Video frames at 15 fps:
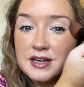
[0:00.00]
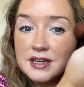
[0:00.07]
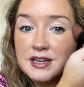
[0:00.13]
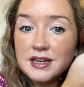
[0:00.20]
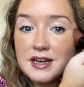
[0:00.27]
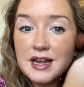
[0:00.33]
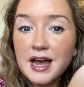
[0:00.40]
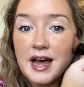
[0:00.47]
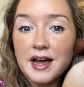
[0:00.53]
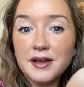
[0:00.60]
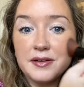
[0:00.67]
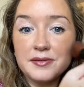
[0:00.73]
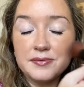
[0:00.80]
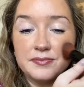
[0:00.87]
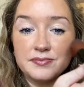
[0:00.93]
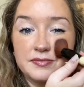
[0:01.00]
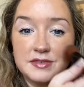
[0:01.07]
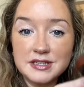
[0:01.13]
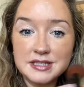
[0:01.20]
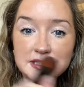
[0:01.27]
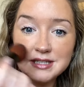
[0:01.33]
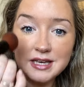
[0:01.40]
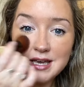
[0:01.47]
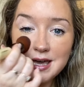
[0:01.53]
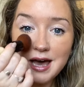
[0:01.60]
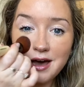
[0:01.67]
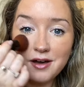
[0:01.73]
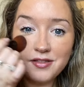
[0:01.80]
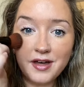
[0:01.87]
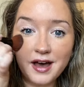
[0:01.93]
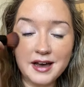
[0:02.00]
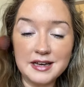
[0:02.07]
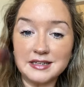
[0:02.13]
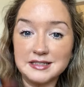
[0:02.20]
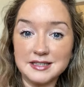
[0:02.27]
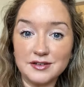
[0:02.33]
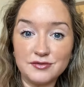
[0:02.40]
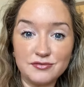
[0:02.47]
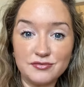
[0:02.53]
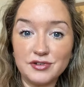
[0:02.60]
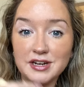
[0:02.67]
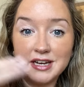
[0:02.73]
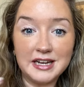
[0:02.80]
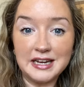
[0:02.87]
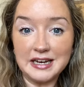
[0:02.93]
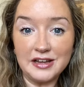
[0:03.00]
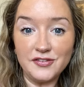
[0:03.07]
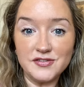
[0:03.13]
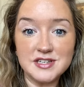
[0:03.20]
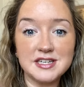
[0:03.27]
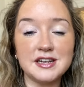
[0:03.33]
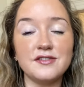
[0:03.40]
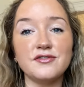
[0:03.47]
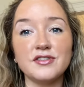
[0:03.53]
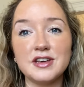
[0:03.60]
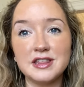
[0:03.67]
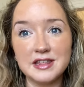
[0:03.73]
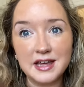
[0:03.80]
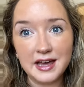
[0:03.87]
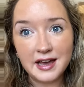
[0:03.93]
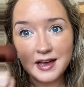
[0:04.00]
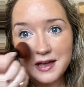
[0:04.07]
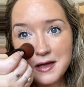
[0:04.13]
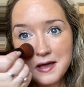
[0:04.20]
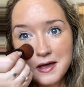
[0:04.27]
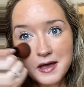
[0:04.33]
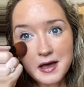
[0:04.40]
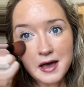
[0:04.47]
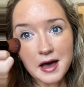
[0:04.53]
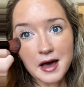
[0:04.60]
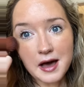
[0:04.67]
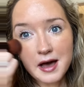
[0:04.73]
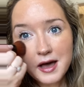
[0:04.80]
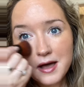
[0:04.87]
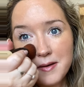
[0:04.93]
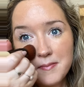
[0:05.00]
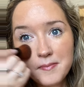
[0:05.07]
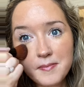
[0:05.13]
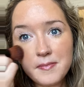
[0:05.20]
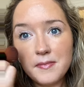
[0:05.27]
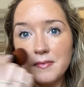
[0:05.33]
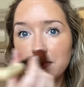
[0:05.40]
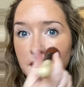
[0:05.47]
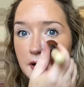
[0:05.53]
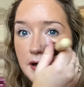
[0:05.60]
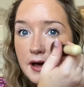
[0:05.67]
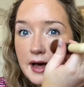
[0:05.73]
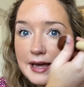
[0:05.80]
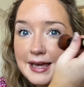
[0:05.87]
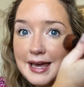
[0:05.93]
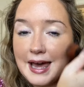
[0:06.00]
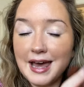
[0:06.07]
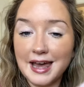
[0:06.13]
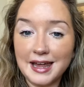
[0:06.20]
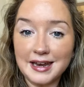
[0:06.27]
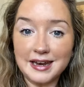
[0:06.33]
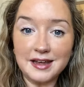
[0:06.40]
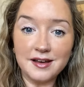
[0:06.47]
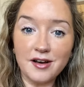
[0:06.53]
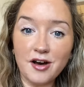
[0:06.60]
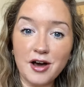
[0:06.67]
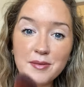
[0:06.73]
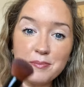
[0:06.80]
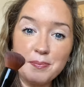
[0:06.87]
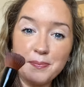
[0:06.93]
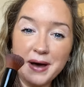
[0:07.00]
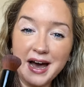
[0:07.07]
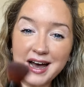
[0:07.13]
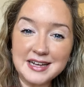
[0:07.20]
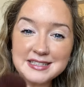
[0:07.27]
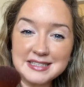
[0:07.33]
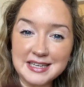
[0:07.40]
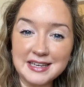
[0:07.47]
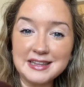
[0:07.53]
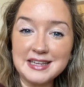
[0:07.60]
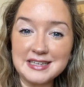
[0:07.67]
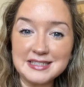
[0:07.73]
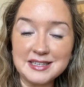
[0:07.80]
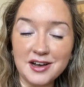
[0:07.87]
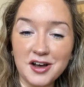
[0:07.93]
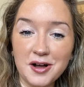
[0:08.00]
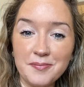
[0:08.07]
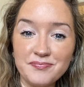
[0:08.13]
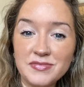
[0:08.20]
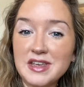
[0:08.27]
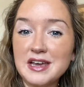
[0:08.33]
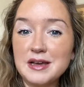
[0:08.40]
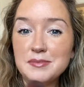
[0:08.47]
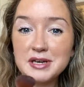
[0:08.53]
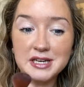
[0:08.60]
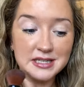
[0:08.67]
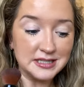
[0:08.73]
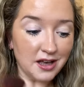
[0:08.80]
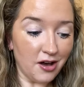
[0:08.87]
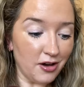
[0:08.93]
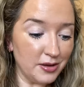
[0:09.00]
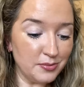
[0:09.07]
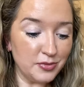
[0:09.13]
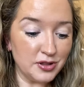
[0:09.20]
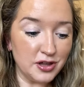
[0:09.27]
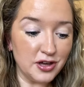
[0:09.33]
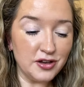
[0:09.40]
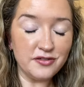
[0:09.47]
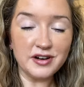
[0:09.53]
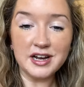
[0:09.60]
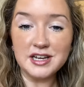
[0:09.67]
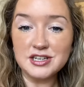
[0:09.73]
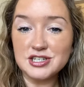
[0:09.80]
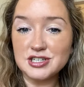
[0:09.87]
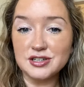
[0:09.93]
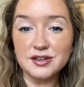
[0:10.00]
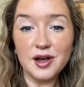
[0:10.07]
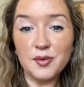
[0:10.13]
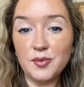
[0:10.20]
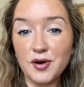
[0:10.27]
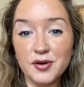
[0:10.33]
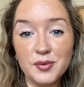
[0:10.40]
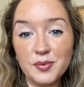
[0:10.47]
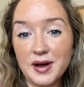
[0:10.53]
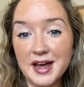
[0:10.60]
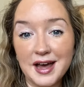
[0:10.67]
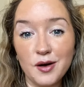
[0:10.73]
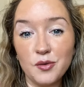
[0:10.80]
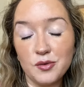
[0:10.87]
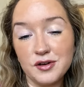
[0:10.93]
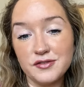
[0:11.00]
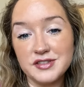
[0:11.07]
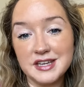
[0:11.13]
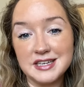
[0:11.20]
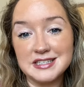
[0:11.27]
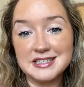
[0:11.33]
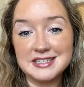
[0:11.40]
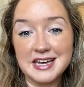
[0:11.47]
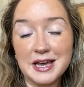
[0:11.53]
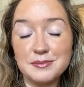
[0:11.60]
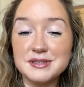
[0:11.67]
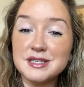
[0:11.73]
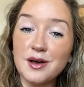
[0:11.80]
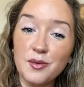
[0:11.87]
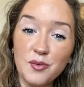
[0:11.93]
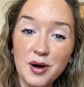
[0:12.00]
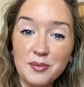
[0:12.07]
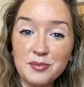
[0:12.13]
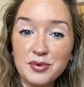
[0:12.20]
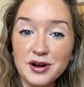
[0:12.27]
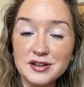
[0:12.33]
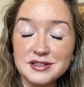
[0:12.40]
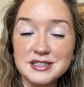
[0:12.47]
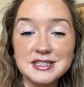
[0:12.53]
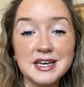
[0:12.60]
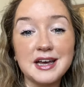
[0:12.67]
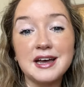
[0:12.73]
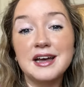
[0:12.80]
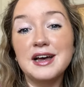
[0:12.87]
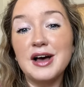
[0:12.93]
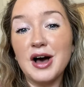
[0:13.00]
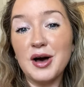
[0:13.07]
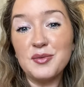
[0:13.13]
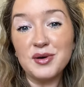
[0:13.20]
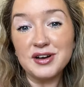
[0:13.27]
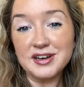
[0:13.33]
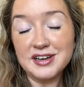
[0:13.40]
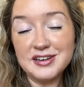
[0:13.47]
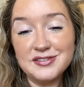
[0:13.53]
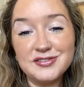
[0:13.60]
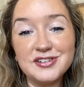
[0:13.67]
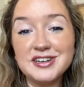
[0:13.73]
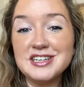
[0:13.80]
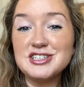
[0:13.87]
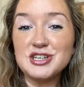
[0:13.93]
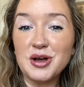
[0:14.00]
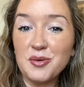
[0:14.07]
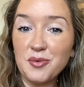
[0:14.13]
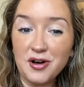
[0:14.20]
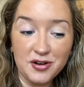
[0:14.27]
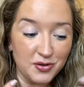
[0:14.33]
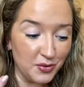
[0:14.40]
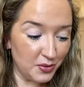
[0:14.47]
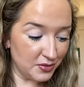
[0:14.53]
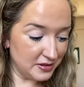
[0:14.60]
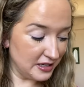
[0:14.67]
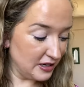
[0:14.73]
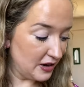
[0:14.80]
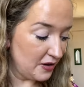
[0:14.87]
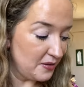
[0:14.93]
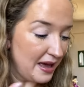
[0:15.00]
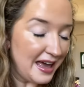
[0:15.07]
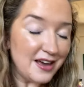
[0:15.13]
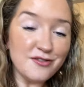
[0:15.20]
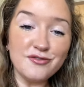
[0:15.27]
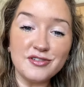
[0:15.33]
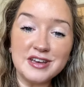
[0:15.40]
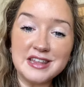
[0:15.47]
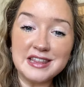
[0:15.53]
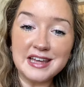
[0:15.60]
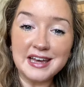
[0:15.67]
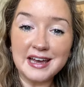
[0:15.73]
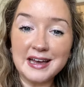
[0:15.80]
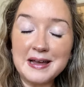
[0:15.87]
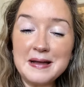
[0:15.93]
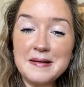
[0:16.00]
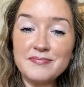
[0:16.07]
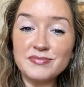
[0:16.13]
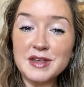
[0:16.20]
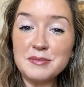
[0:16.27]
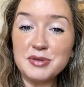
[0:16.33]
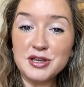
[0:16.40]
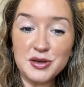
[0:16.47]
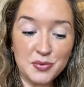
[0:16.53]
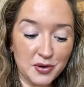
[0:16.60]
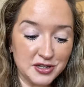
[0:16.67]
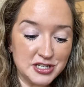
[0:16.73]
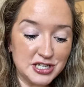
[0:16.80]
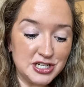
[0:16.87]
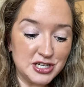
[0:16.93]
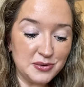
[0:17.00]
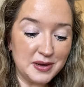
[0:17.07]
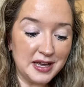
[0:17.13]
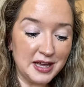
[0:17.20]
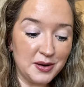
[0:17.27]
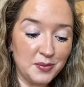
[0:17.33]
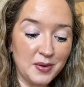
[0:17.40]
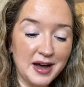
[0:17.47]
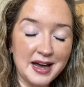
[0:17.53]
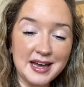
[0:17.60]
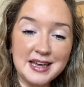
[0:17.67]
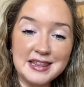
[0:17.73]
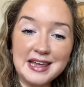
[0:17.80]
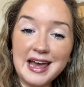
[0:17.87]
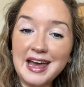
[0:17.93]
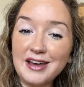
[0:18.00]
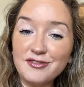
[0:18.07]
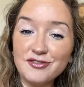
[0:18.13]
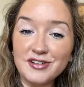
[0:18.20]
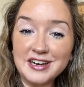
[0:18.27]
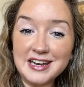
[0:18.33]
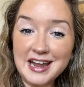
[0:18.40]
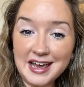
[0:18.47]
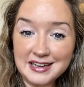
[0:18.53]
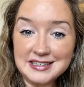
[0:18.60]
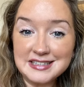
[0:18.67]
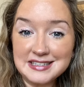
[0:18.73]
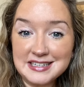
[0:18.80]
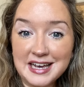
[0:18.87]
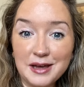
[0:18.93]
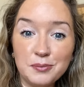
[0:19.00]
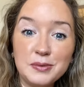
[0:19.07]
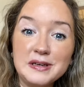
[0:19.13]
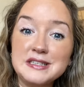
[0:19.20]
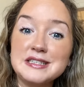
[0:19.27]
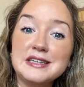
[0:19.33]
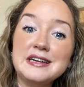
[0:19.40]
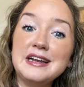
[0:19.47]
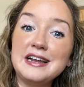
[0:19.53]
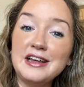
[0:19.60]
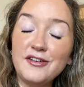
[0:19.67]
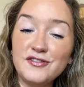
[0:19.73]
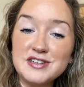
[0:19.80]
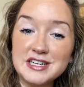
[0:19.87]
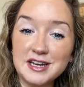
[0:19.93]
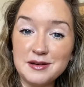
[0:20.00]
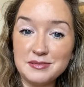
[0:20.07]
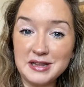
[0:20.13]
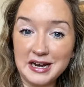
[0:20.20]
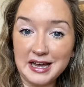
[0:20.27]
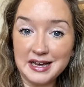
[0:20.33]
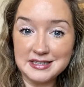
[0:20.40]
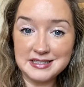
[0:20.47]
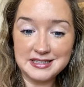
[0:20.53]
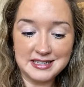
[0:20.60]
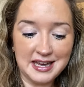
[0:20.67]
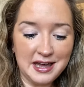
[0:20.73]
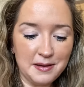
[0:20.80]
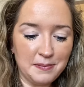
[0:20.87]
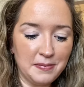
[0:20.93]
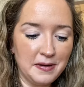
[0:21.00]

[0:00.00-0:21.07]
Now, see how that has really lifted everything. Again, I'm patting this on because I'm with you, Rachel. I want to wear all of these steps. I want bronzer, I want coverage, I want, you know, everything. But you want to do it in a way that every next step isn't lifting up the last step.